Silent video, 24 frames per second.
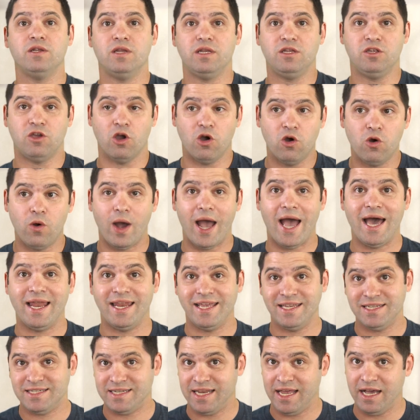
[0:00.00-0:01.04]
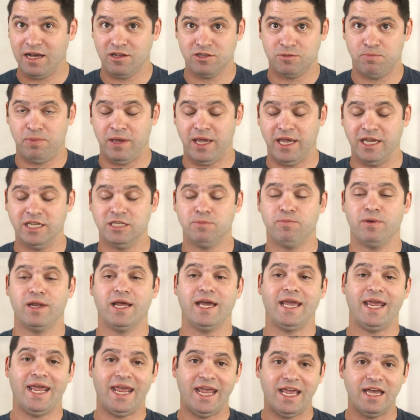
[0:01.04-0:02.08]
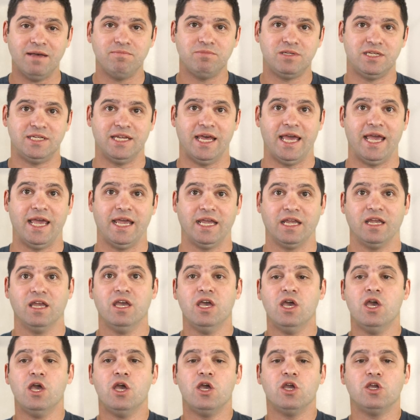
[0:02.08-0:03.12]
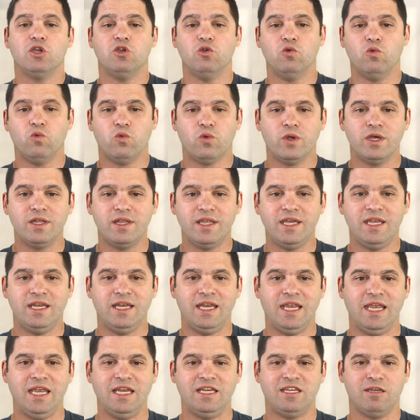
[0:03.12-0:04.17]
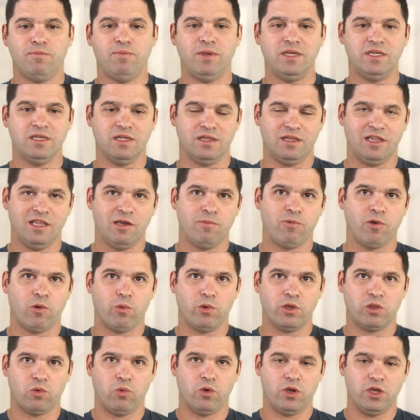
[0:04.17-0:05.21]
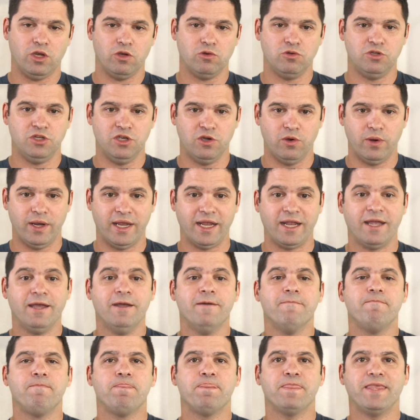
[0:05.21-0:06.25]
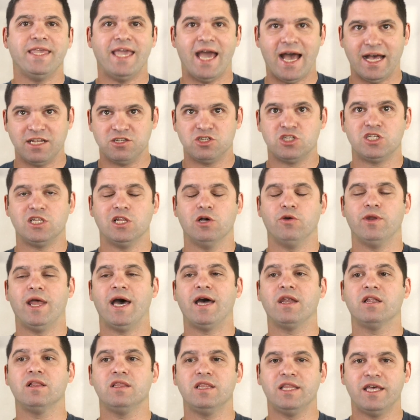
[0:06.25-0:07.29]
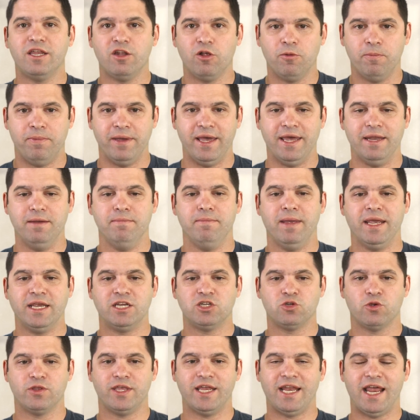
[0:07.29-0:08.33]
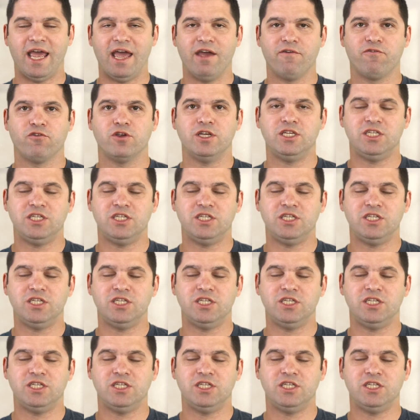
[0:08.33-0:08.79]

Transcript: go at a snail's pace, but I am saying you really need to be deliberate with what you're doing. Yeah, slow down a little bit. Make sure that every